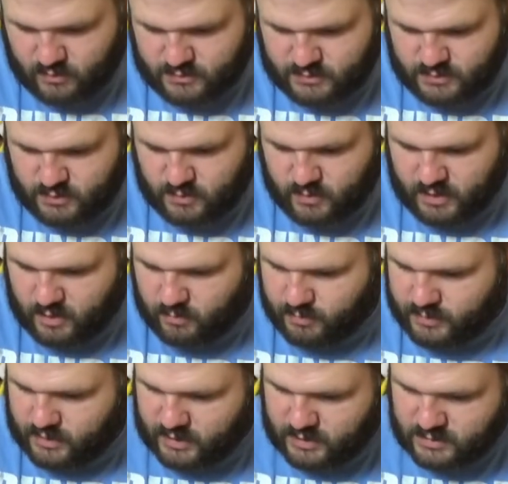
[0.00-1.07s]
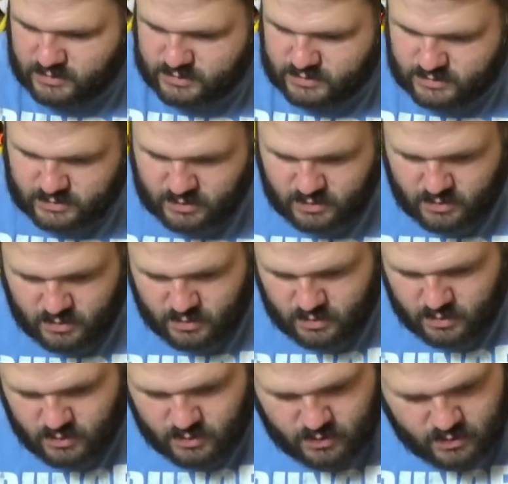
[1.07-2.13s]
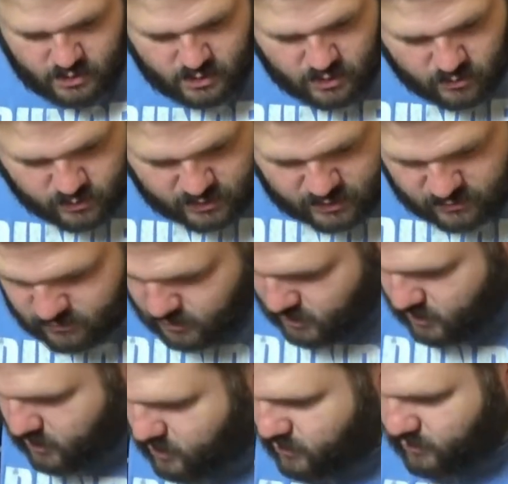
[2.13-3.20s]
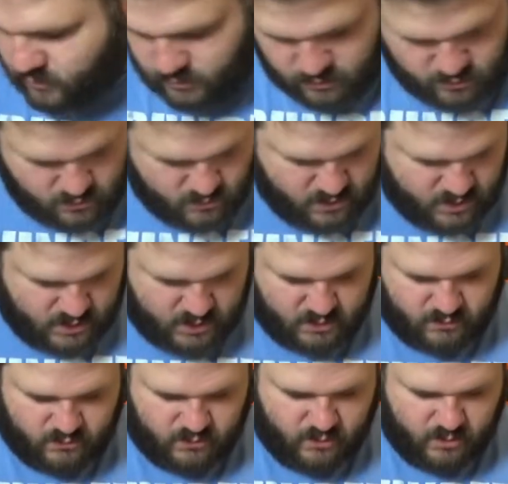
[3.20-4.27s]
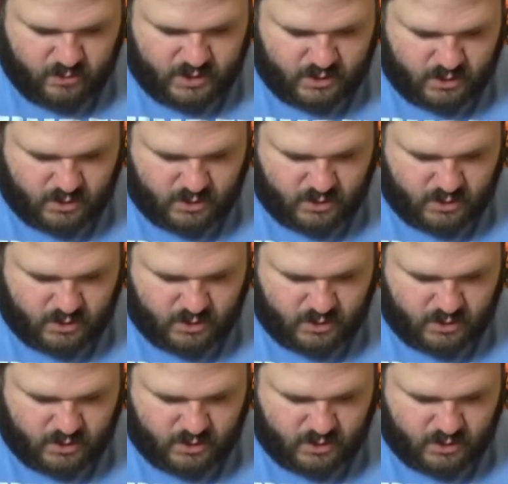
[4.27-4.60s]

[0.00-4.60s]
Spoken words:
two in place. We can take our screw and screw it back